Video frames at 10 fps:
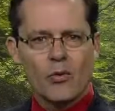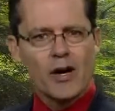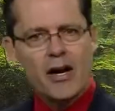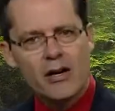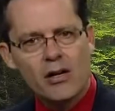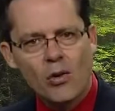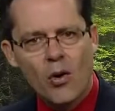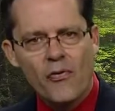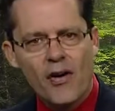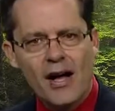We're here to
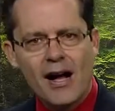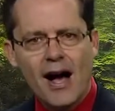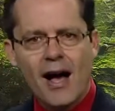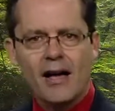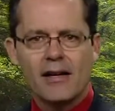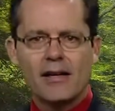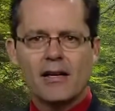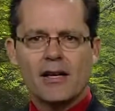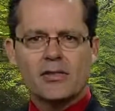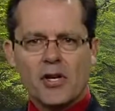glorify God,
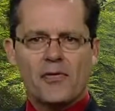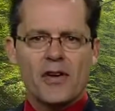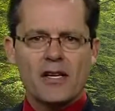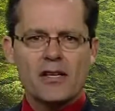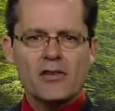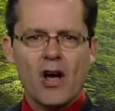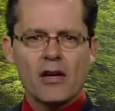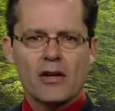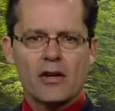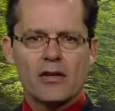to defend His
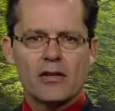honor.